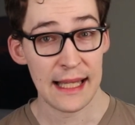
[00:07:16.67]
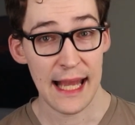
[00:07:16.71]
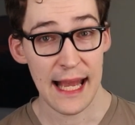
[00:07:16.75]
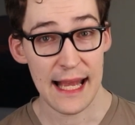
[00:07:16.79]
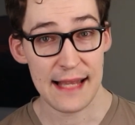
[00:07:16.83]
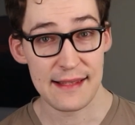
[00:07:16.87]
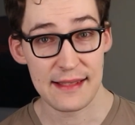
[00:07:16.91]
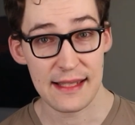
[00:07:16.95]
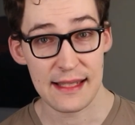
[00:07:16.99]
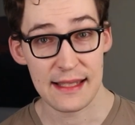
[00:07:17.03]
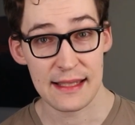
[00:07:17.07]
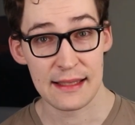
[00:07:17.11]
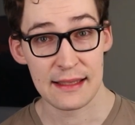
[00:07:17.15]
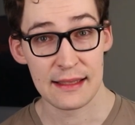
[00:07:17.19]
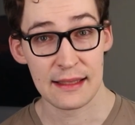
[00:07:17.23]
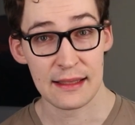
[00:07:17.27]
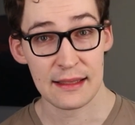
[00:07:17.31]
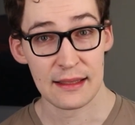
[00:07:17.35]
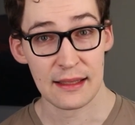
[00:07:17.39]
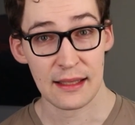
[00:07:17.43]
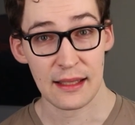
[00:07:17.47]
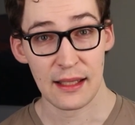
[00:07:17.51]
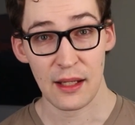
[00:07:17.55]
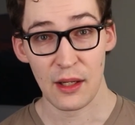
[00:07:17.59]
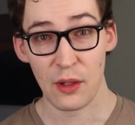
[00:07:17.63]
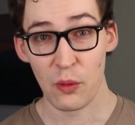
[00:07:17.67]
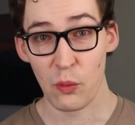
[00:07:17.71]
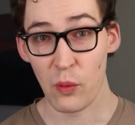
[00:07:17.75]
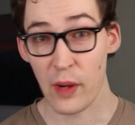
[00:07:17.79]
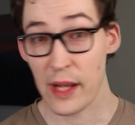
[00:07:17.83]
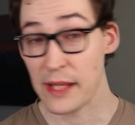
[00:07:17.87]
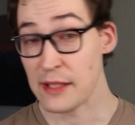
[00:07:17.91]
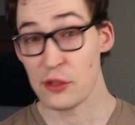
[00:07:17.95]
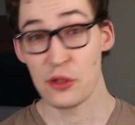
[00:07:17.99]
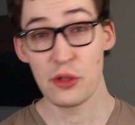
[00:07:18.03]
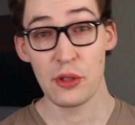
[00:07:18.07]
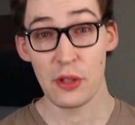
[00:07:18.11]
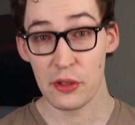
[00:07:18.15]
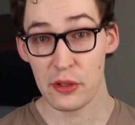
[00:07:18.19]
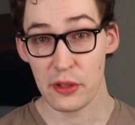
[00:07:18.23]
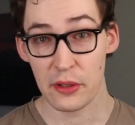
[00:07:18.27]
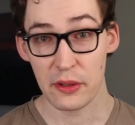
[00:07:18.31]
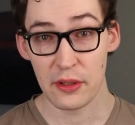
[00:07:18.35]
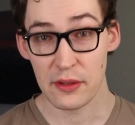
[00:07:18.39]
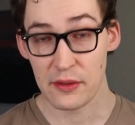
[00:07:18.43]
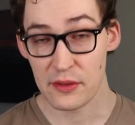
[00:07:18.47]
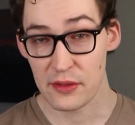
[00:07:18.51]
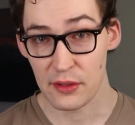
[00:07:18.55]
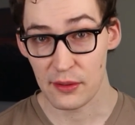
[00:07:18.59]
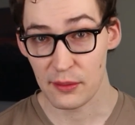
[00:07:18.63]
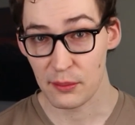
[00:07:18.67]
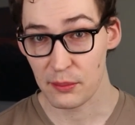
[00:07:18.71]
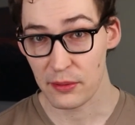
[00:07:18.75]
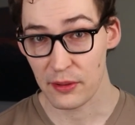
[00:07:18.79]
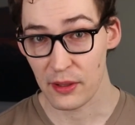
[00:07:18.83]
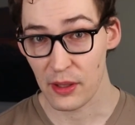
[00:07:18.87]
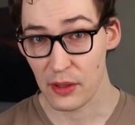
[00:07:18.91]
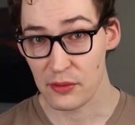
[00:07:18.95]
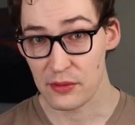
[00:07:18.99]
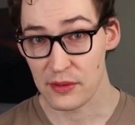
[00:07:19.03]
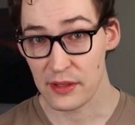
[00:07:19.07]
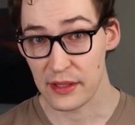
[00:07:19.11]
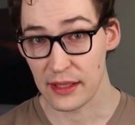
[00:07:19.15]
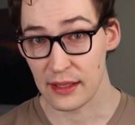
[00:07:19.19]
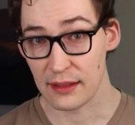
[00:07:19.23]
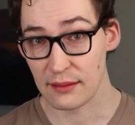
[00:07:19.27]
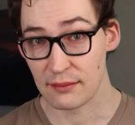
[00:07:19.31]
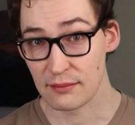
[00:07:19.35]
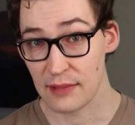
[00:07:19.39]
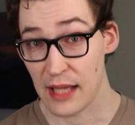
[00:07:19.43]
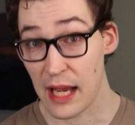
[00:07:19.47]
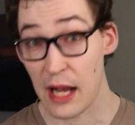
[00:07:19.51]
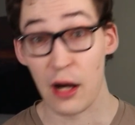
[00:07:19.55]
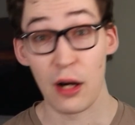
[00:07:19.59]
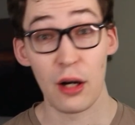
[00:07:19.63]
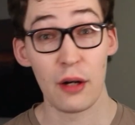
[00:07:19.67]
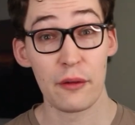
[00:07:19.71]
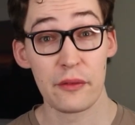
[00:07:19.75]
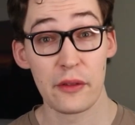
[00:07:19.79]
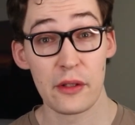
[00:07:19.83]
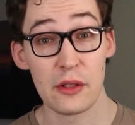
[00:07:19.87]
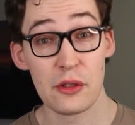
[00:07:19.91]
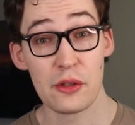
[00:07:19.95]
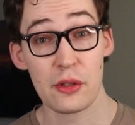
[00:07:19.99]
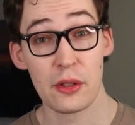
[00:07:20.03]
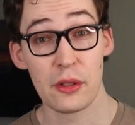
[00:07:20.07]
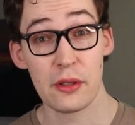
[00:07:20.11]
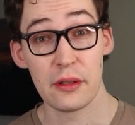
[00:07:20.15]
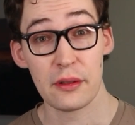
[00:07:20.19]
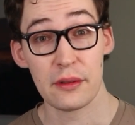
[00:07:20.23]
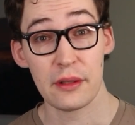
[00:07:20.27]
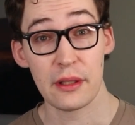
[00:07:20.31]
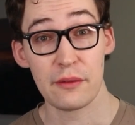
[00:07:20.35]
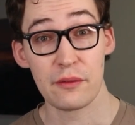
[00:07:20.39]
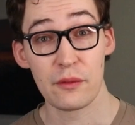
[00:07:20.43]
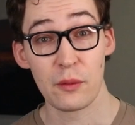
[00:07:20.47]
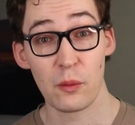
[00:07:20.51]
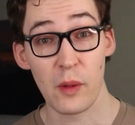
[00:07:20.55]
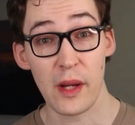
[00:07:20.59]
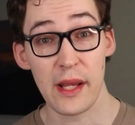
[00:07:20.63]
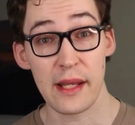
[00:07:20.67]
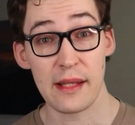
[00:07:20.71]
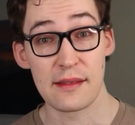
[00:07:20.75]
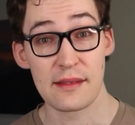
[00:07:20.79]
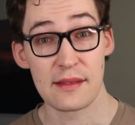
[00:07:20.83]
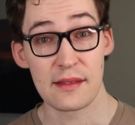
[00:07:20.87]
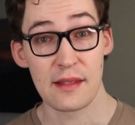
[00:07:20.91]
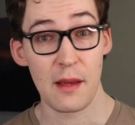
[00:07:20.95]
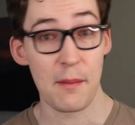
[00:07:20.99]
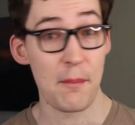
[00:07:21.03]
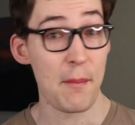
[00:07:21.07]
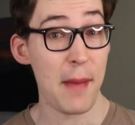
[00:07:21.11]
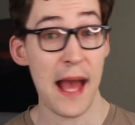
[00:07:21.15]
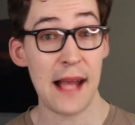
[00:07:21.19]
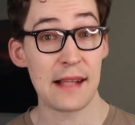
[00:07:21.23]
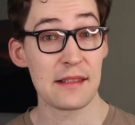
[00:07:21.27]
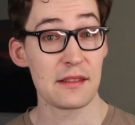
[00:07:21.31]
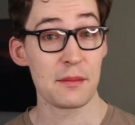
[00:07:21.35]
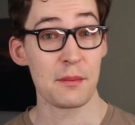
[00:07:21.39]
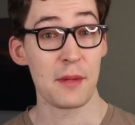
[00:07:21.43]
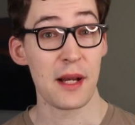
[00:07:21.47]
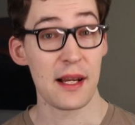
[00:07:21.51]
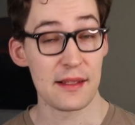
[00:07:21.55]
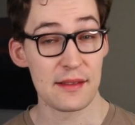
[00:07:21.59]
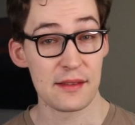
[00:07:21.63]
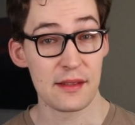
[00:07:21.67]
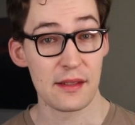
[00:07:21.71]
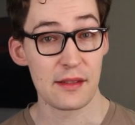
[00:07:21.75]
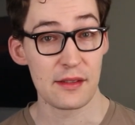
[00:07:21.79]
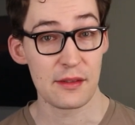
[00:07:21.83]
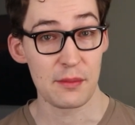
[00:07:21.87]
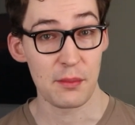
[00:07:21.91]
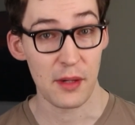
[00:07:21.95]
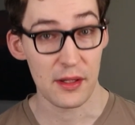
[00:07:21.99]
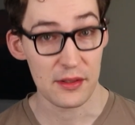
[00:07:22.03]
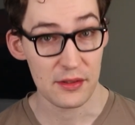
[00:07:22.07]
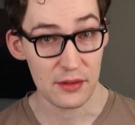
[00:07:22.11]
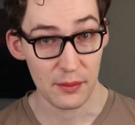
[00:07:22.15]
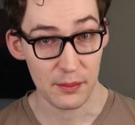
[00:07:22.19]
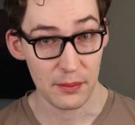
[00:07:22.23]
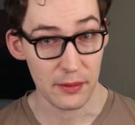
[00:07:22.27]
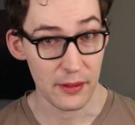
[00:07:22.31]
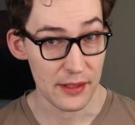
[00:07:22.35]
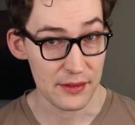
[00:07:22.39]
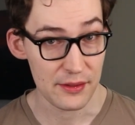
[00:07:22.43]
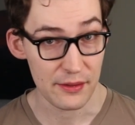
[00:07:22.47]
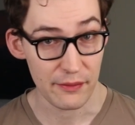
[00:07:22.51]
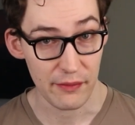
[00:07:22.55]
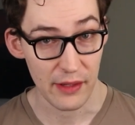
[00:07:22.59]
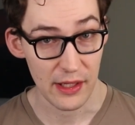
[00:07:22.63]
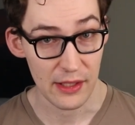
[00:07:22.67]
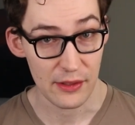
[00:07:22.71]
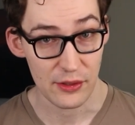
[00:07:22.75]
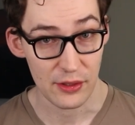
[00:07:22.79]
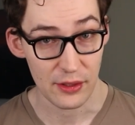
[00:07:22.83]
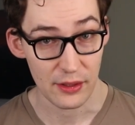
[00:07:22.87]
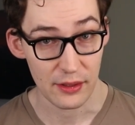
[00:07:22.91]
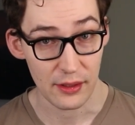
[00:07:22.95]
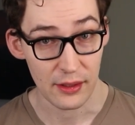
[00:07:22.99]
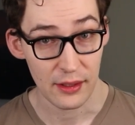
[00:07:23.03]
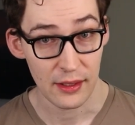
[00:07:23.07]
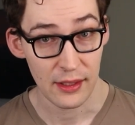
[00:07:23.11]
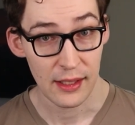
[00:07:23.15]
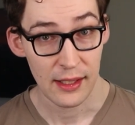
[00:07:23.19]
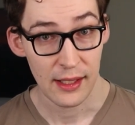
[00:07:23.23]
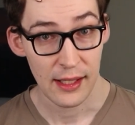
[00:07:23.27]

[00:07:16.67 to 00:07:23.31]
As in, when should you consume protein? How often should you lift weights to maximize this muscle preservation?